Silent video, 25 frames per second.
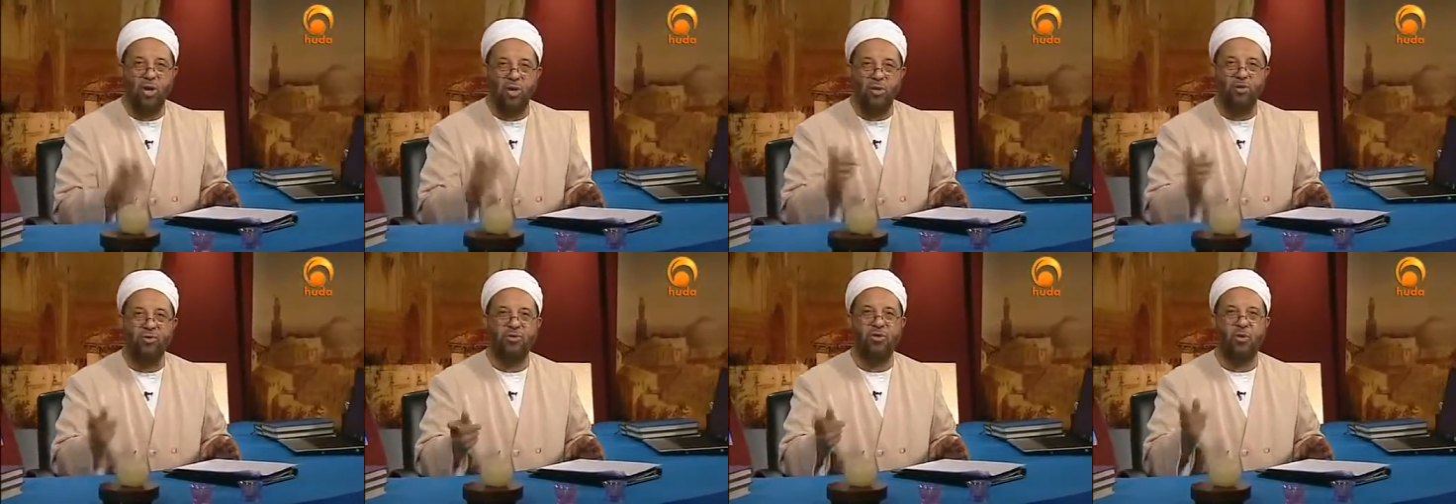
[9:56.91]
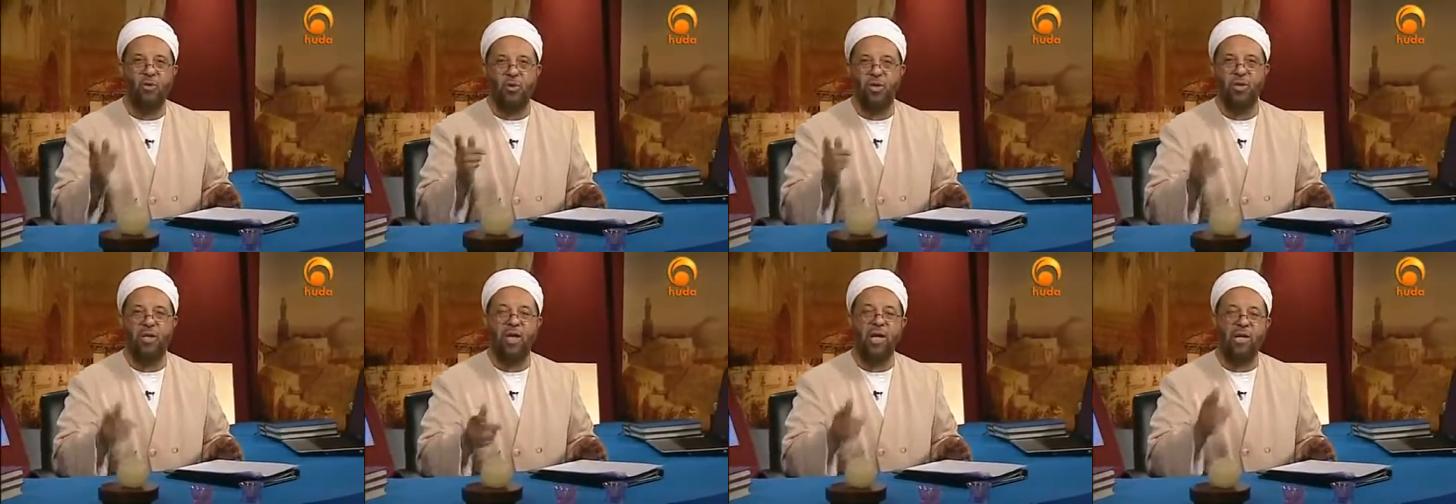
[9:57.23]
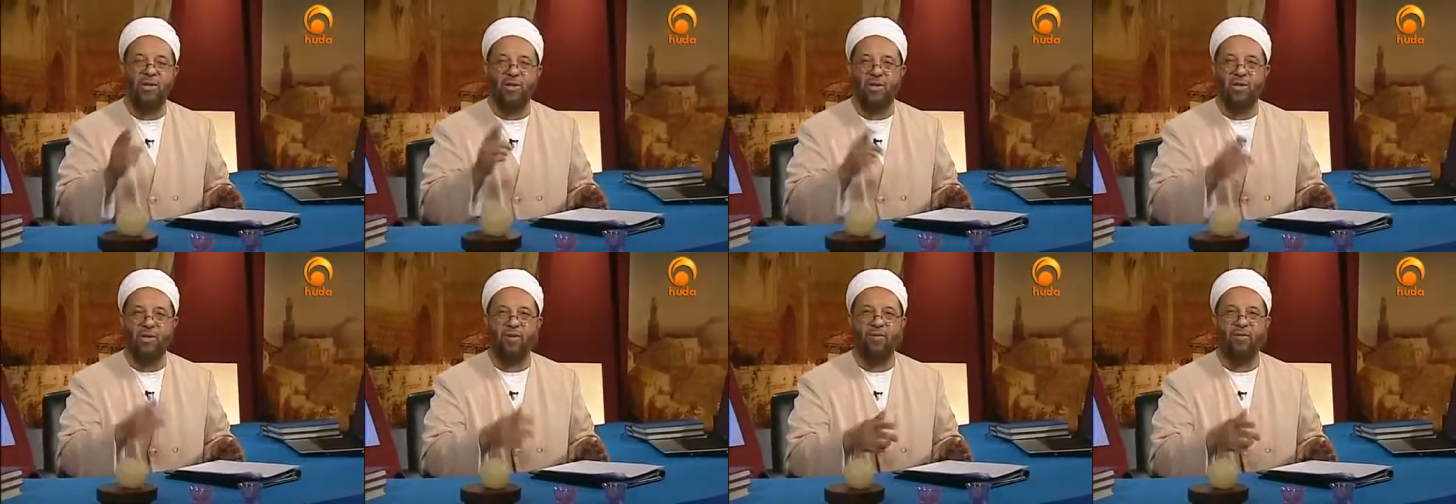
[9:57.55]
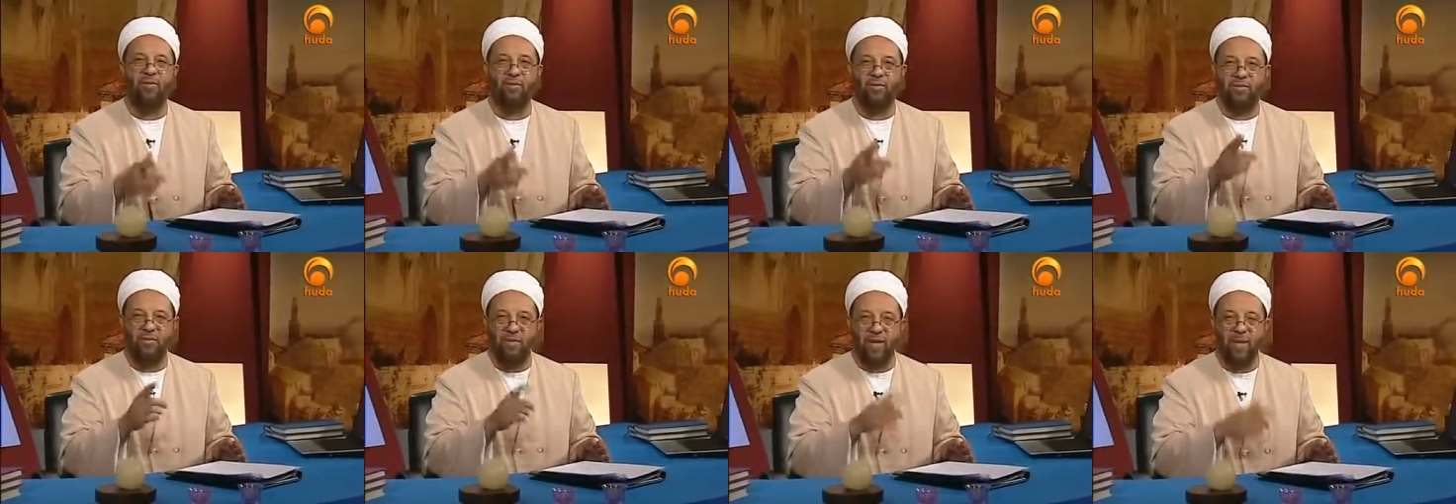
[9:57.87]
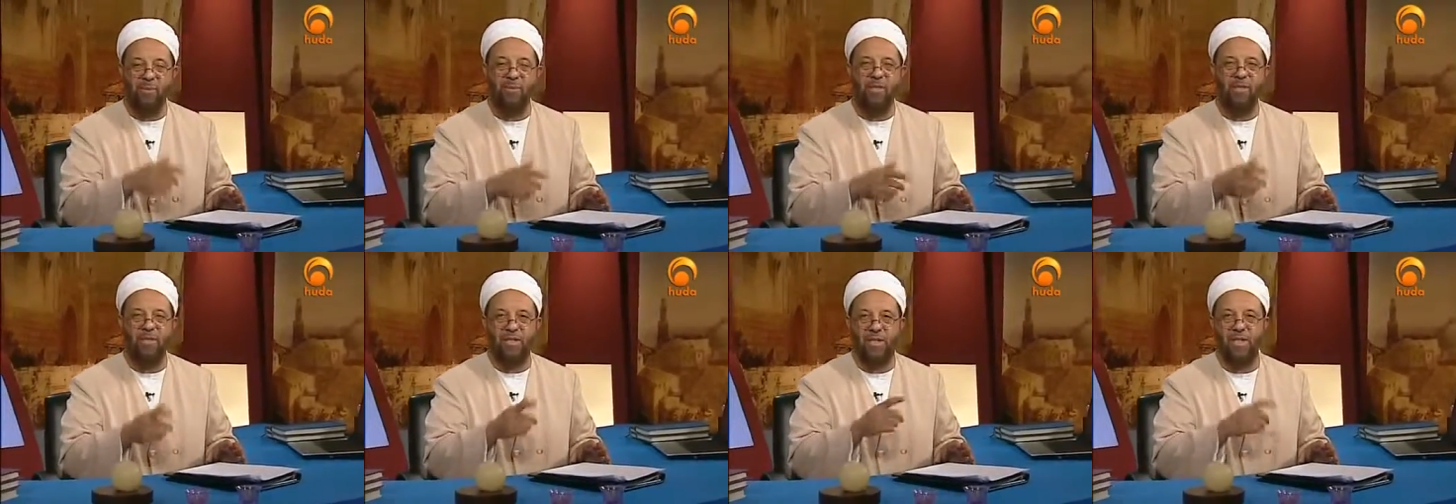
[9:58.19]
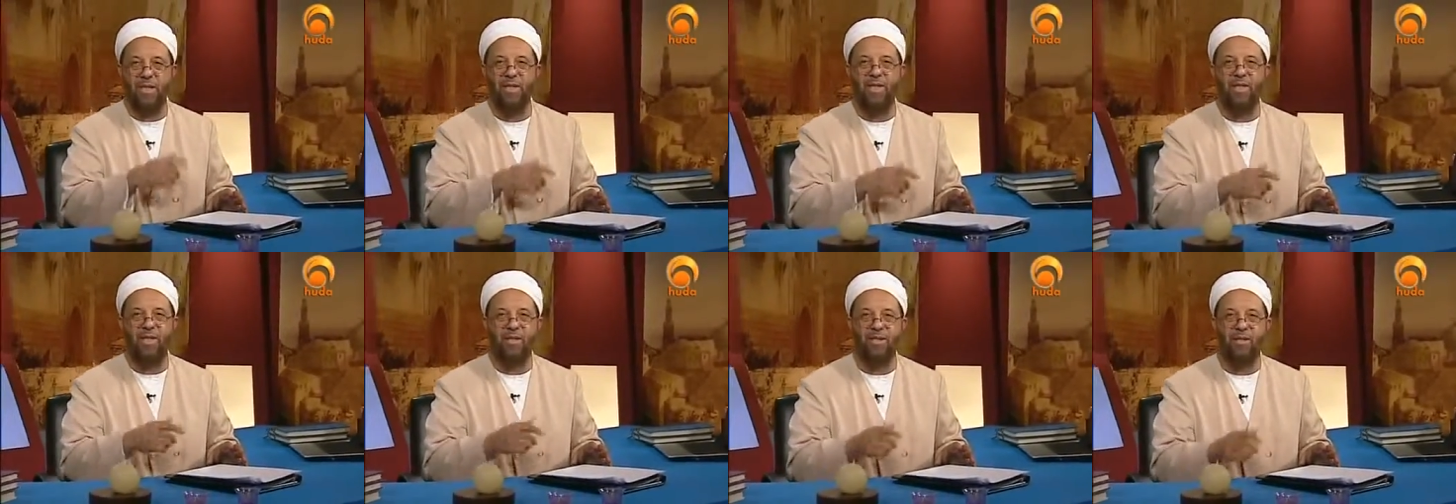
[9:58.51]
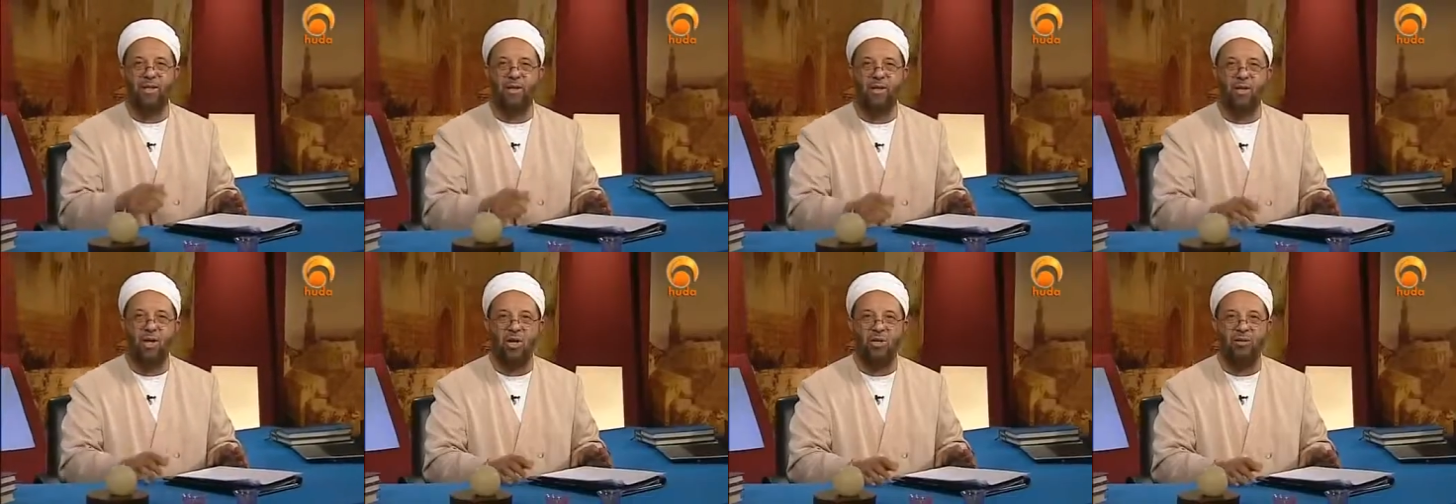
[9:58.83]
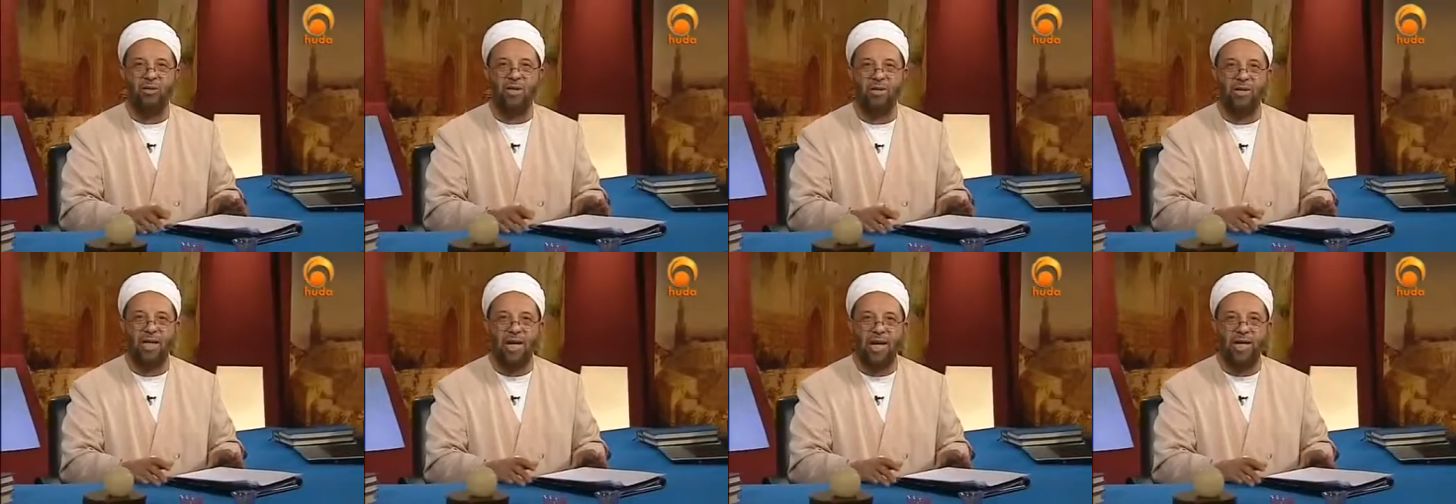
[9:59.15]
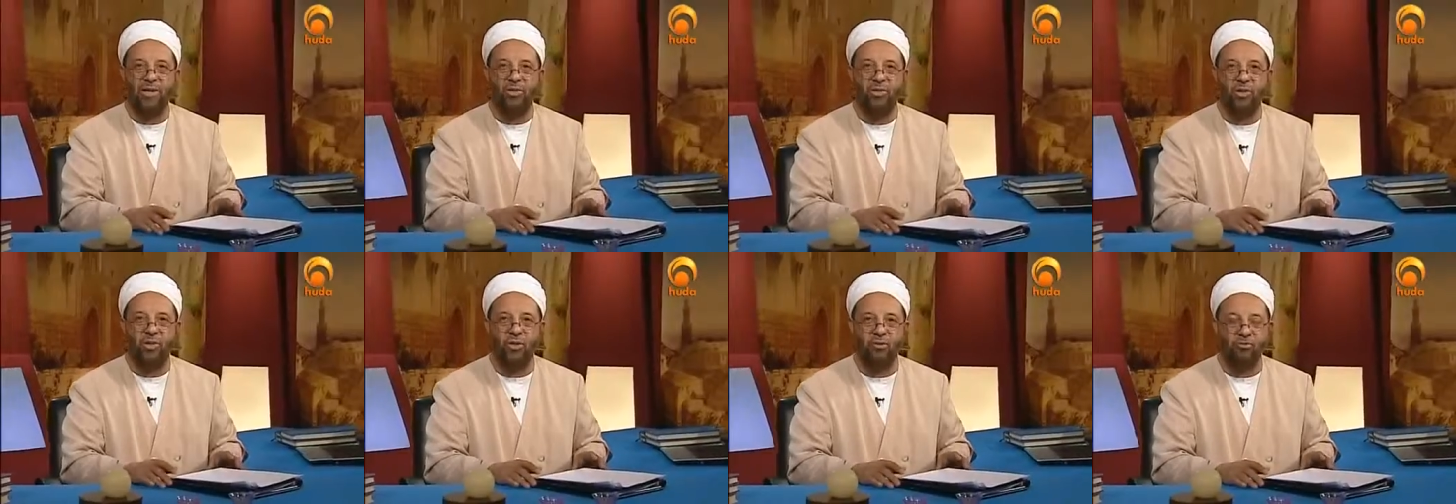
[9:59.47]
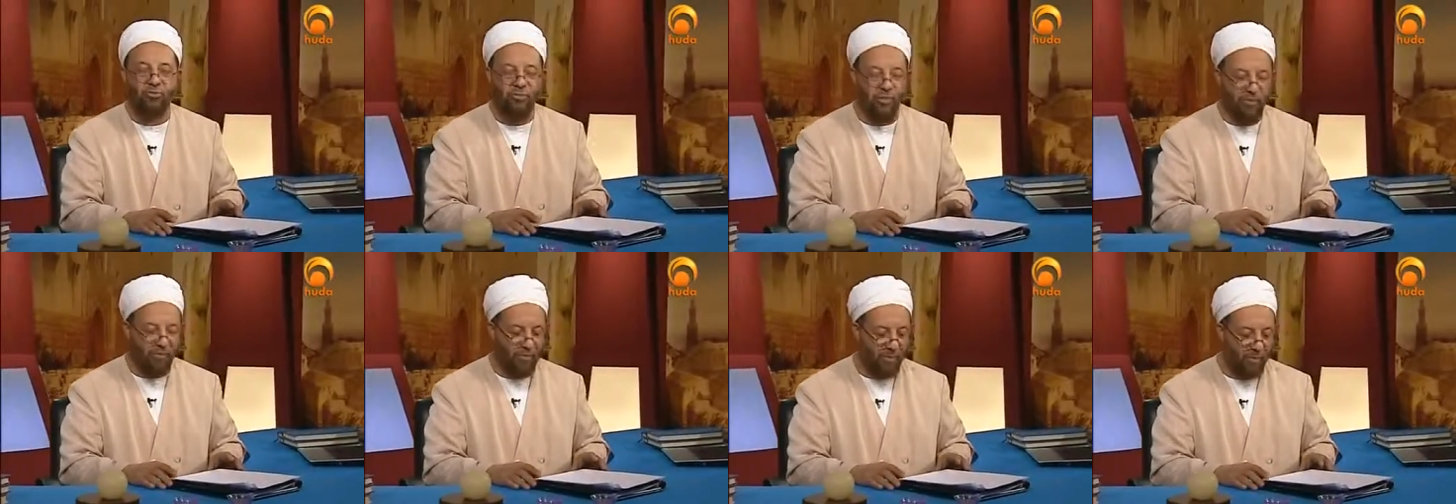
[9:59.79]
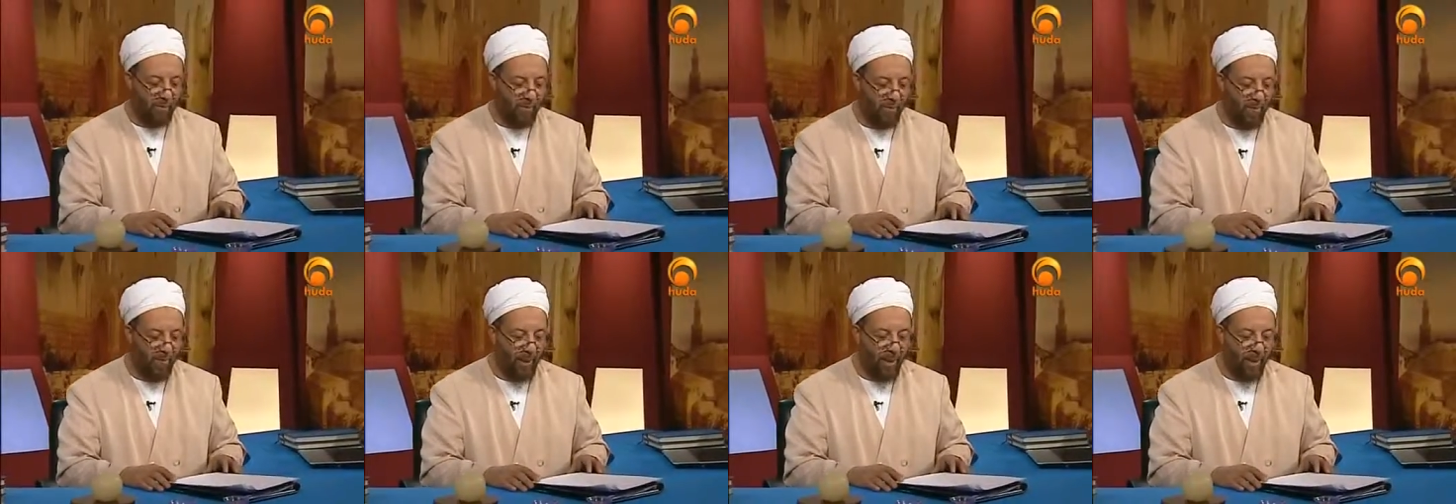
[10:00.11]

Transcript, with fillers: also in other famous cities along the Niger River,